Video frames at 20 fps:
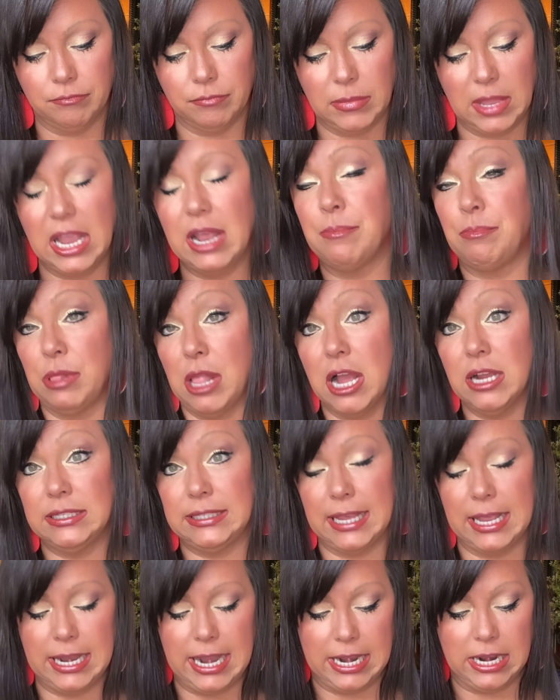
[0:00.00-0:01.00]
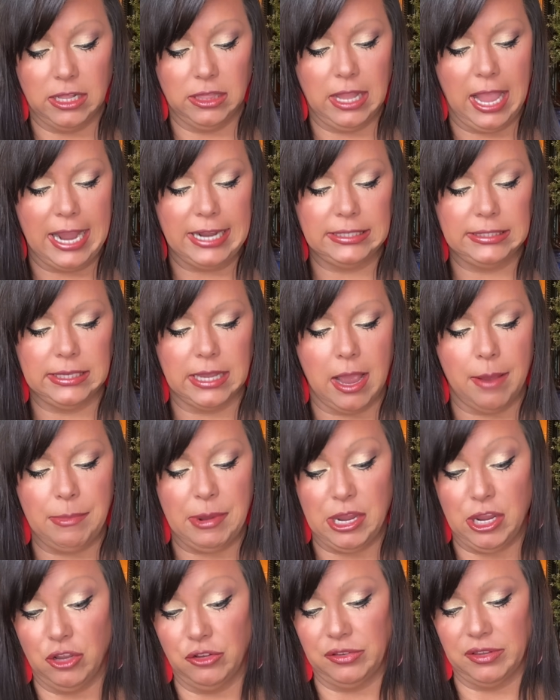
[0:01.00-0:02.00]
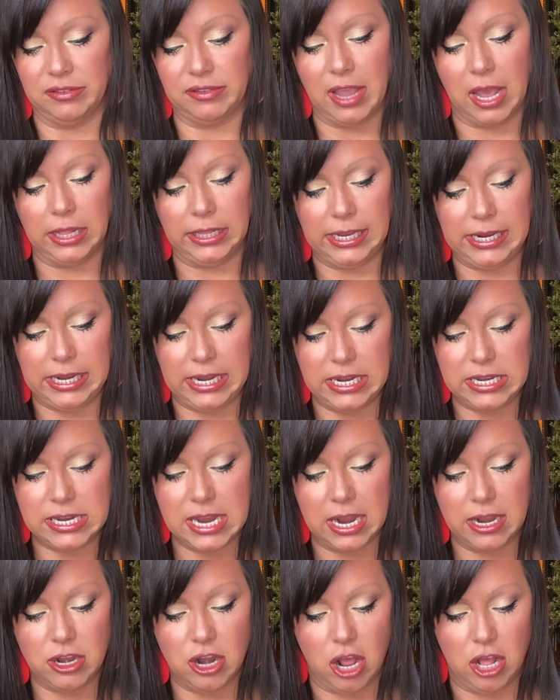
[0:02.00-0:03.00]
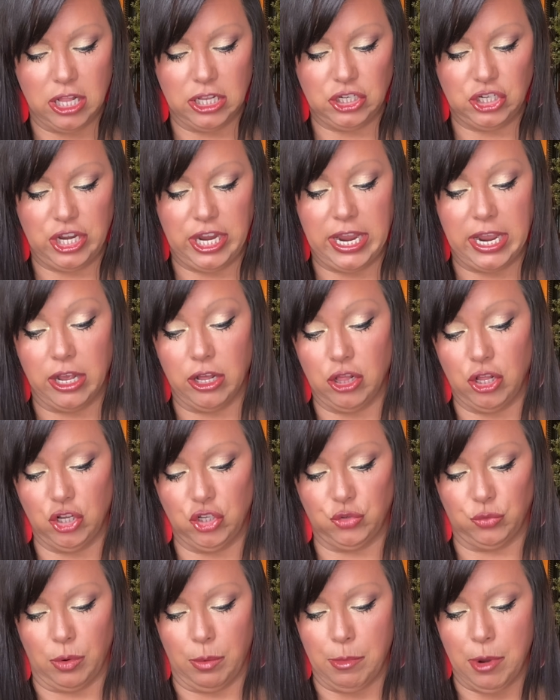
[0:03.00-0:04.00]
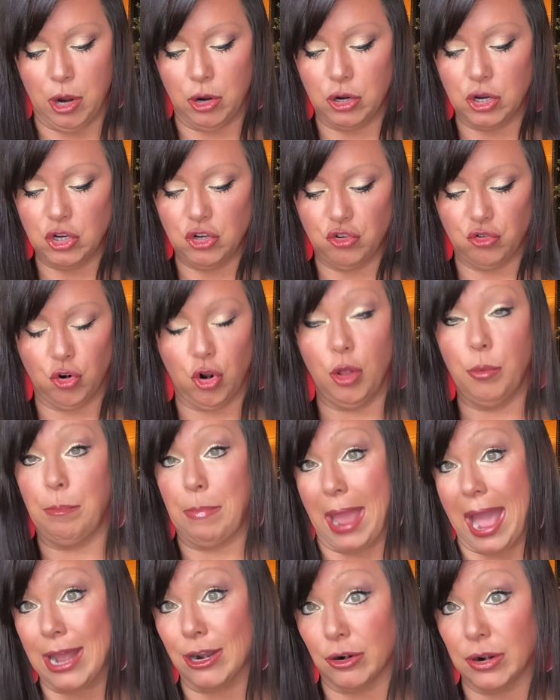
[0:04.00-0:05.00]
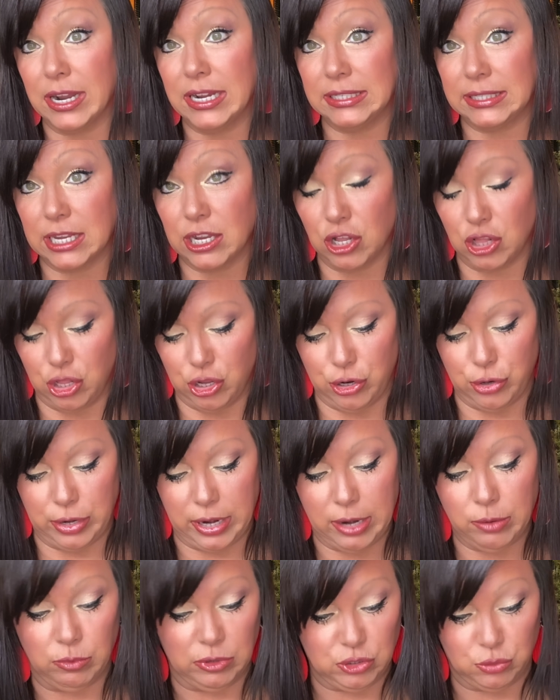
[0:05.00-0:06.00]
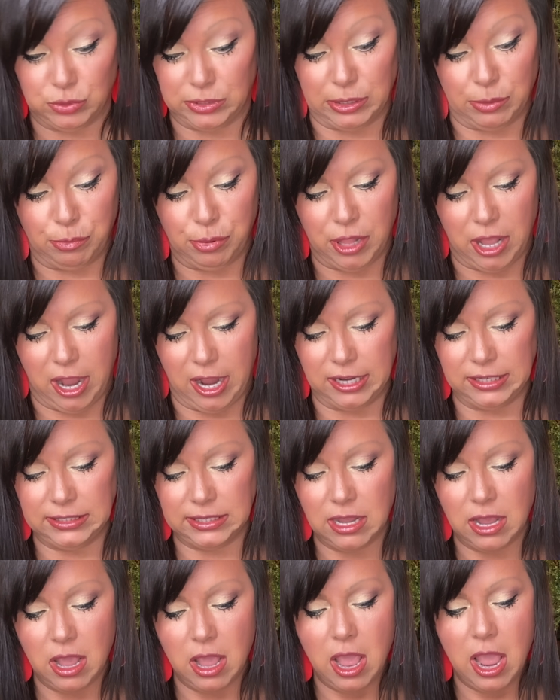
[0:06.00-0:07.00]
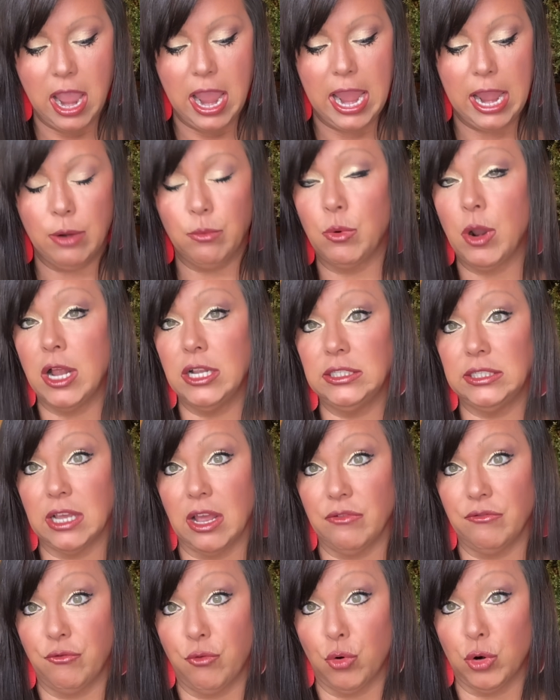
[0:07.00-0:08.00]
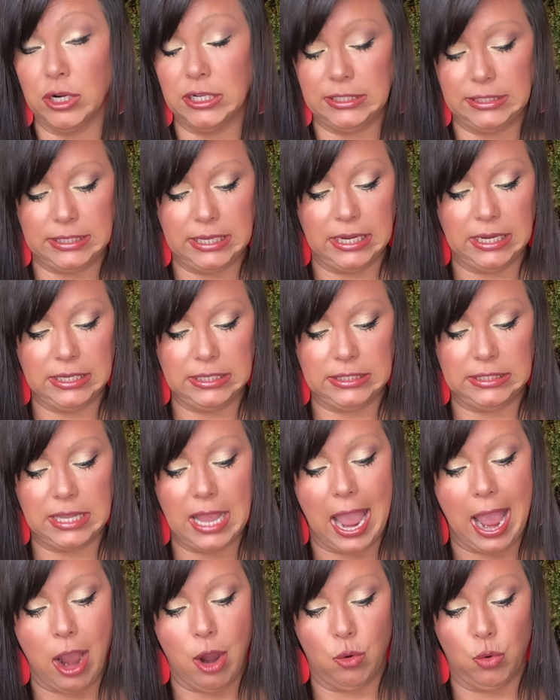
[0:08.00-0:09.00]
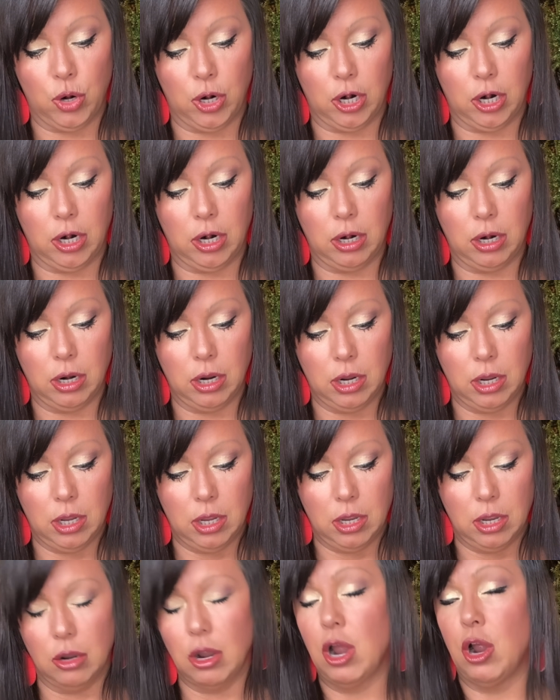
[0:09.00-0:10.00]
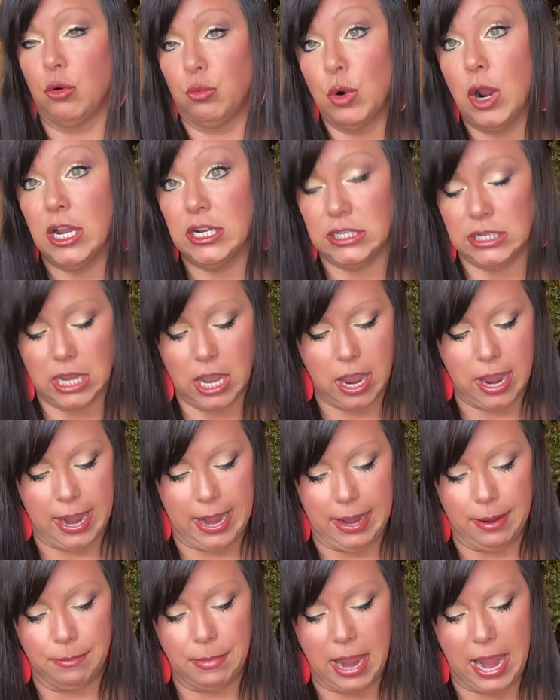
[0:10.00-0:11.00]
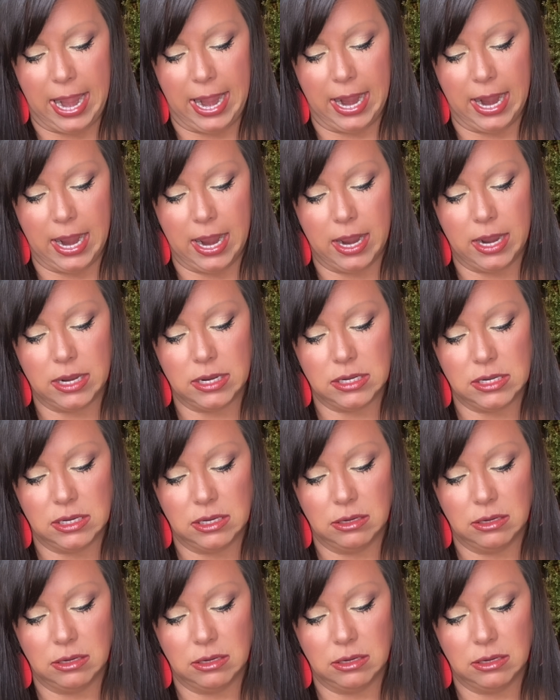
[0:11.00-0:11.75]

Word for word: and it lights up. It uses LED technology, includes remote control, batteries included, which was a plus. It runs on 4 to 6 hour runtime, and